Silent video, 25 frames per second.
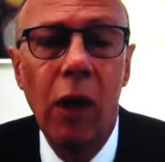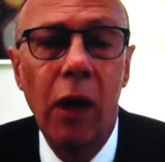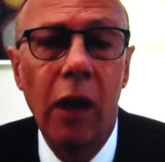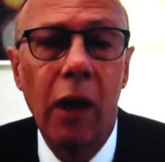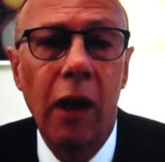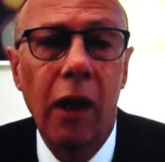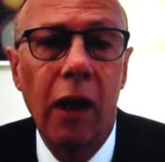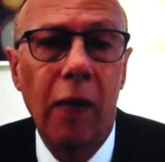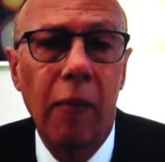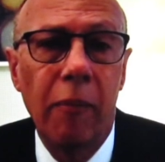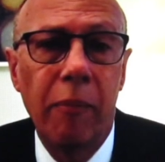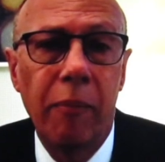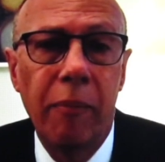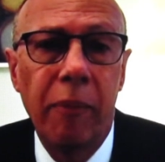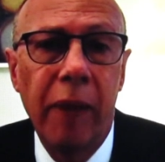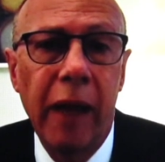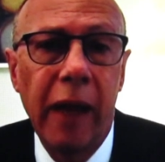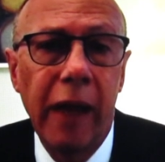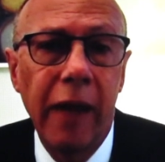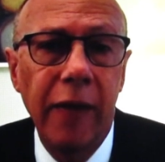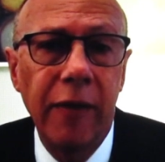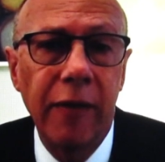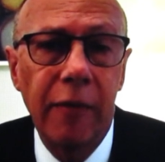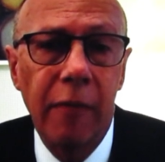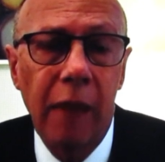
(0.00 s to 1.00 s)
Well,
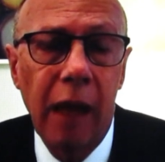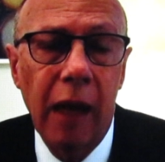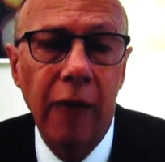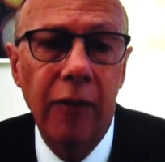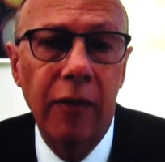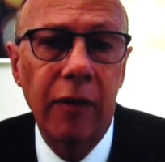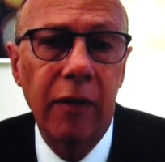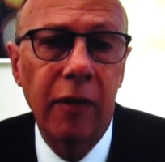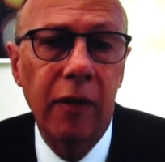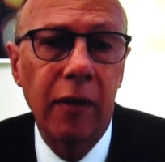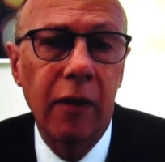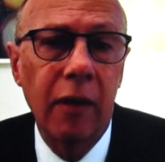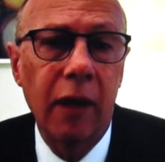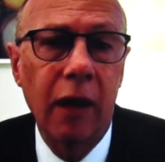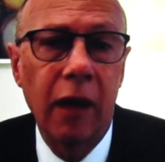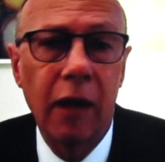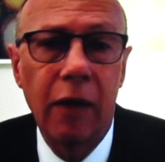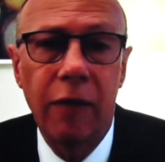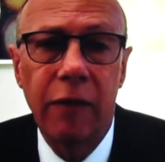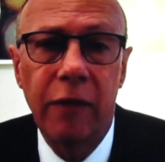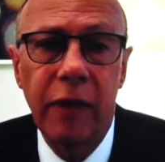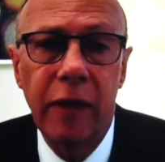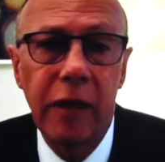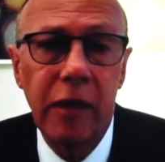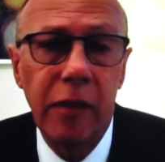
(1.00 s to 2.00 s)
pay is a matter
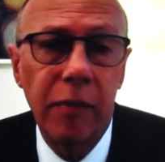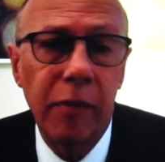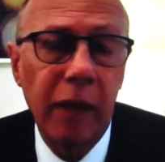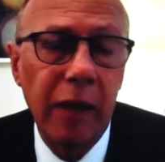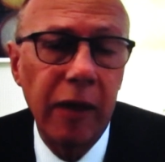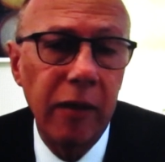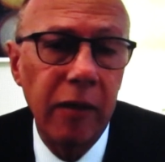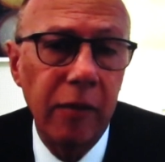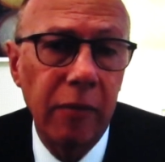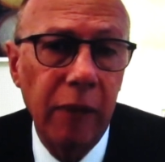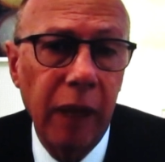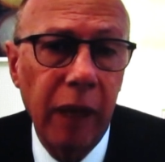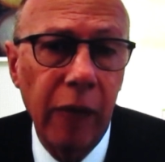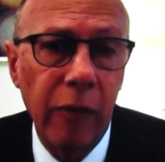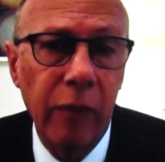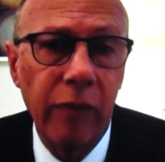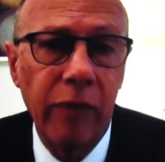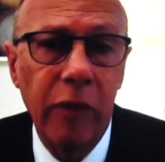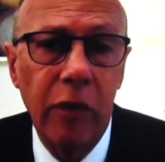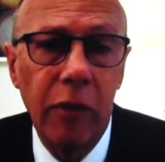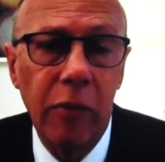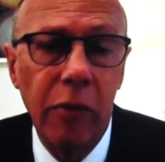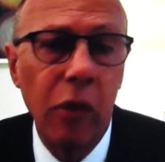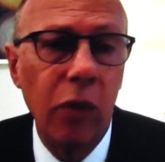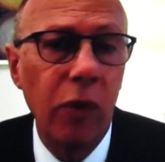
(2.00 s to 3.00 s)
for the independent pay
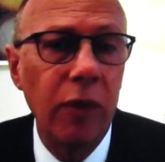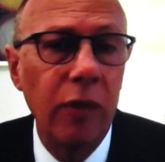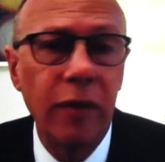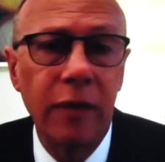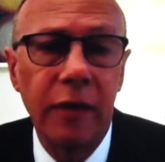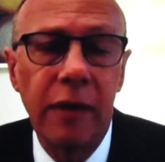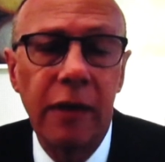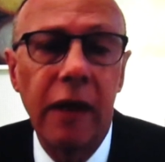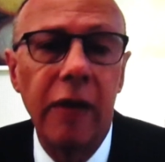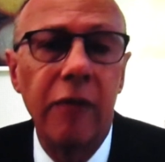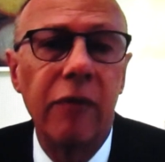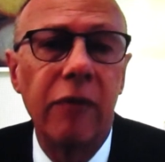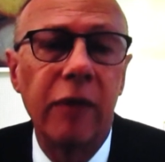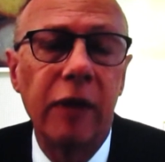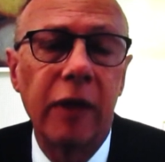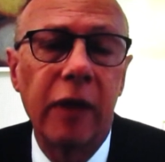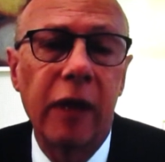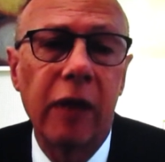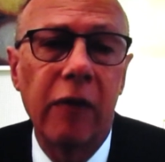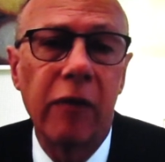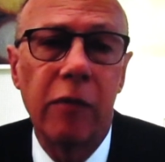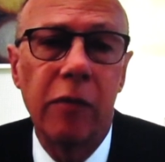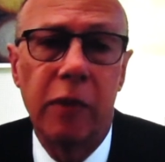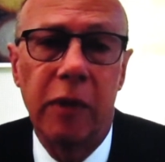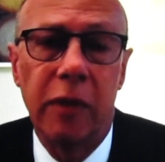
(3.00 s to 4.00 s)
review bodies and then for the
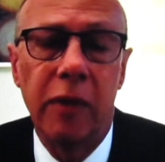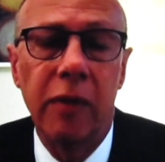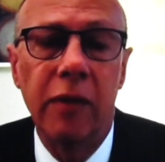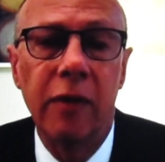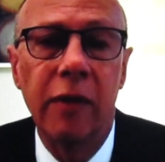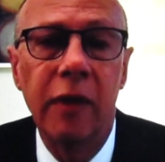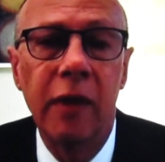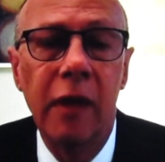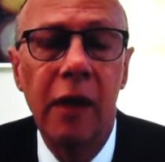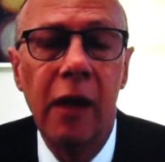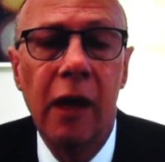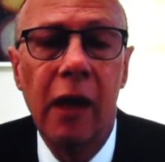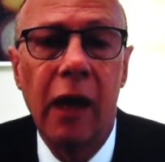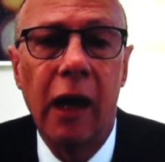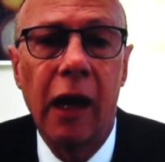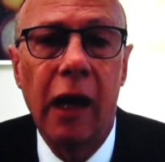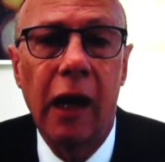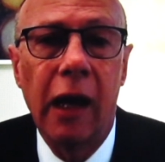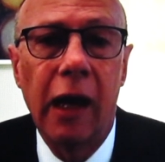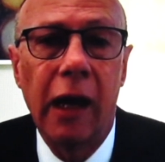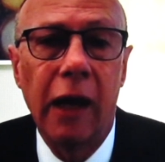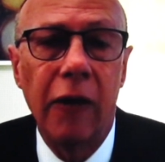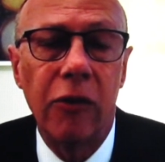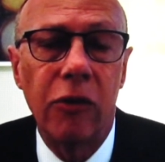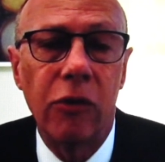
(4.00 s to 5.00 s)
government,
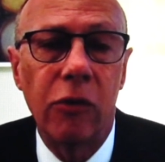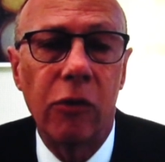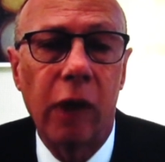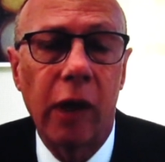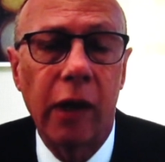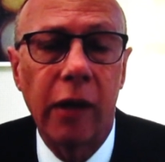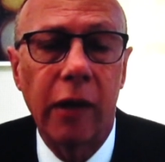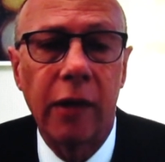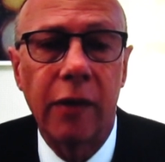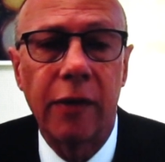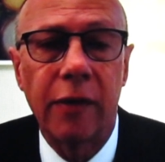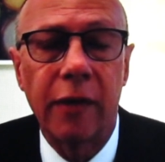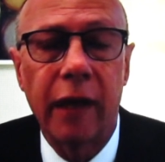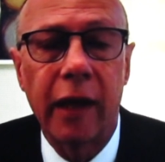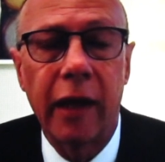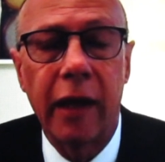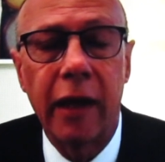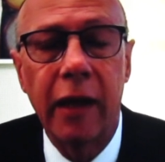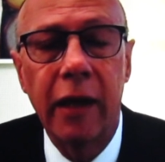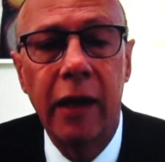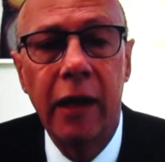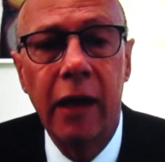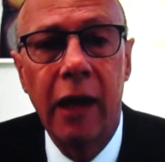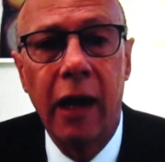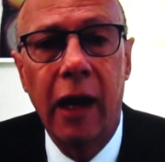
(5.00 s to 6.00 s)
as you rightly
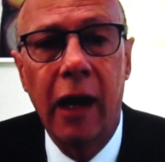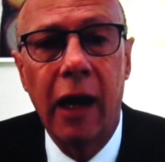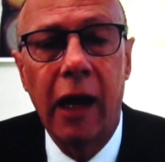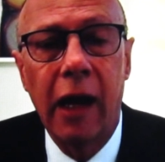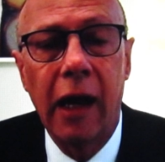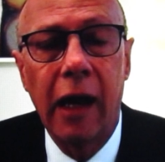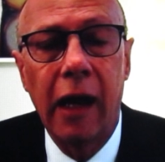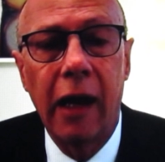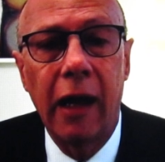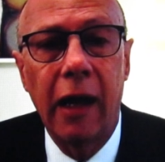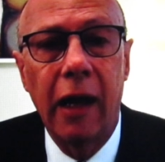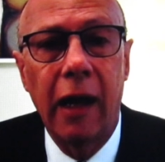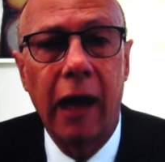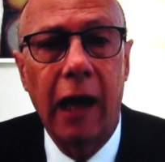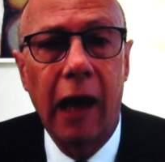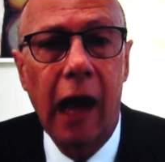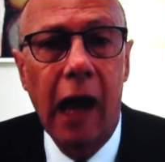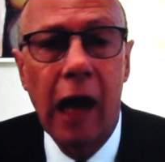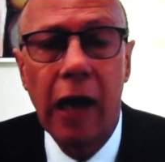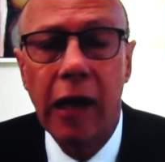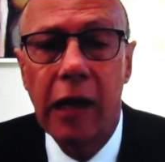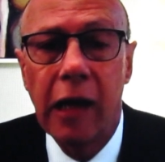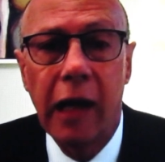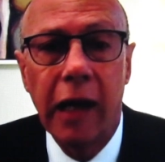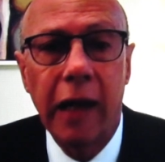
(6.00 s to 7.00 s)
say.
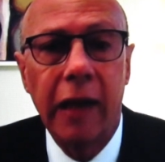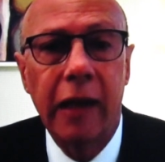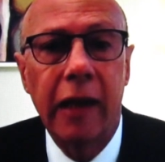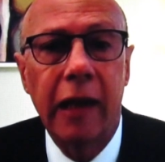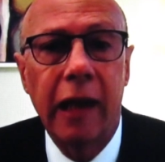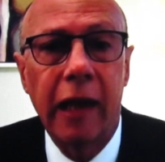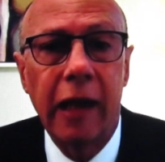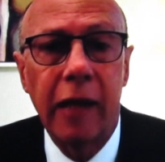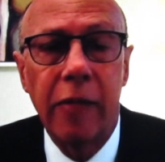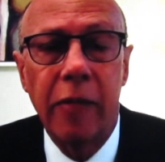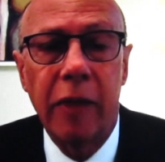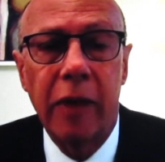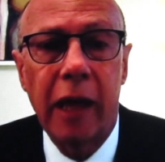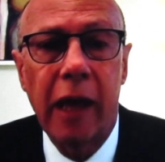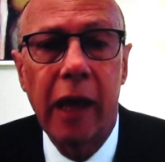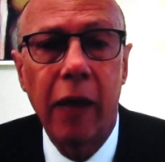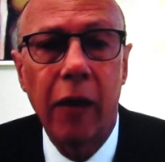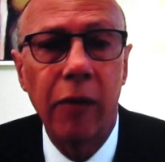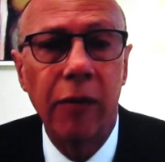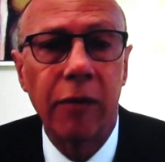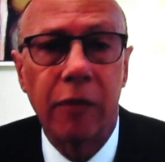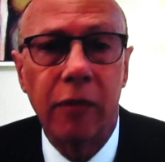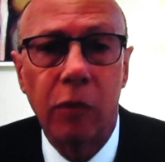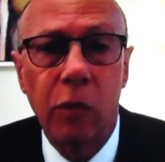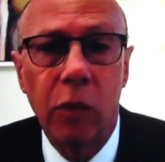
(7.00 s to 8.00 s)
I, like anybody
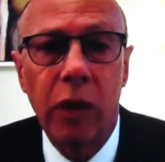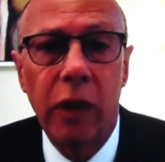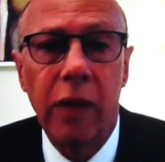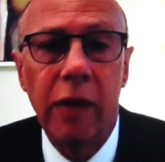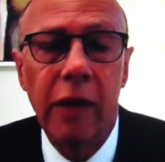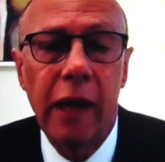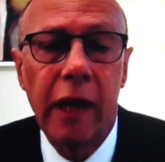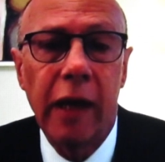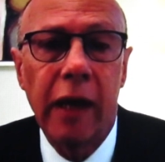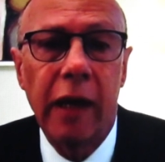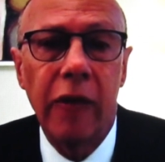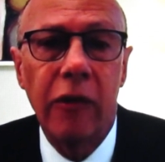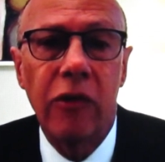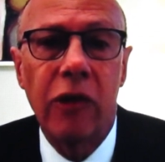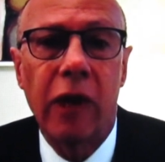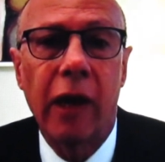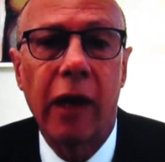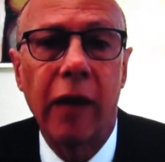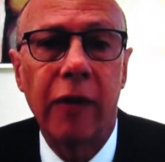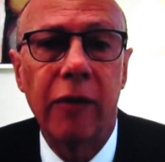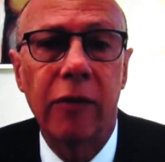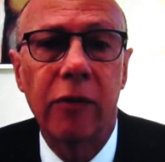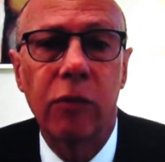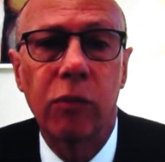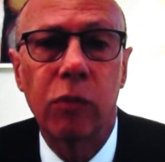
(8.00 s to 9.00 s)
else, and we in the
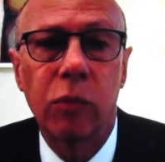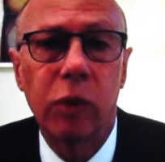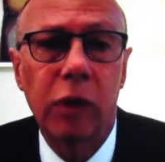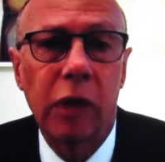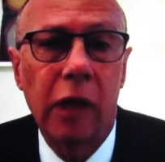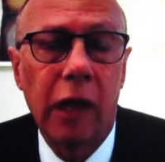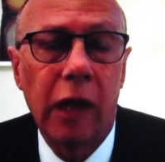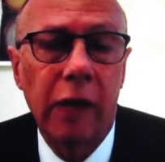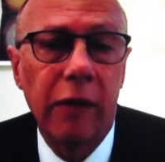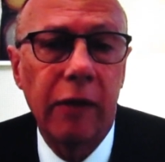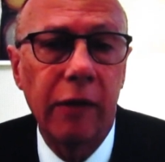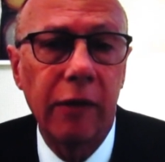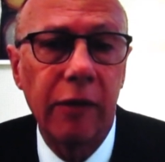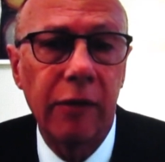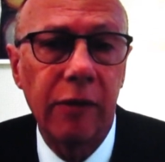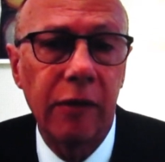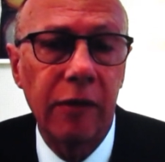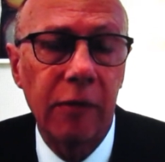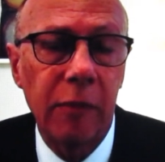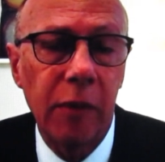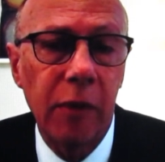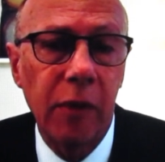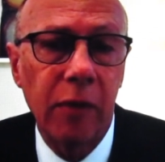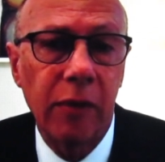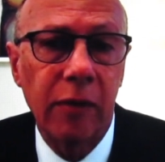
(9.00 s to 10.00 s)
NHS, would like these
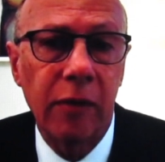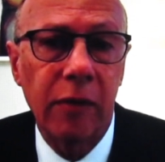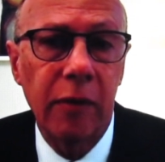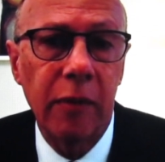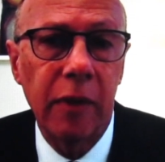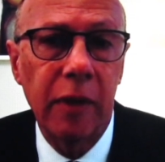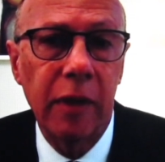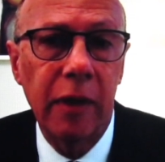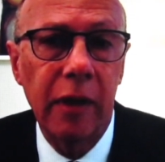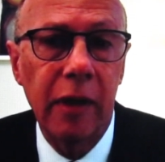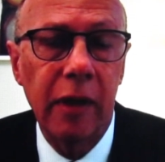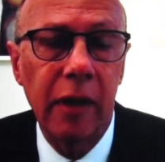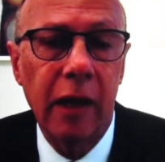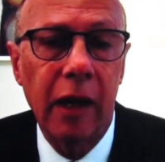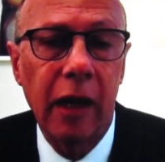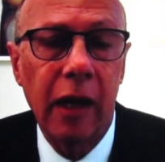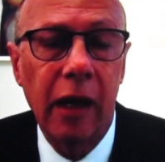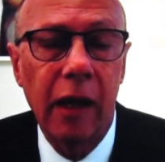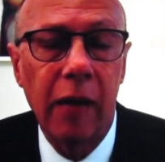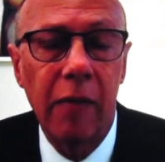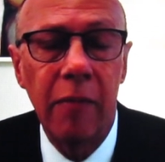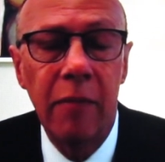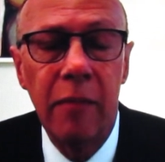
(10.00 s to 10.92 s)
disputes to be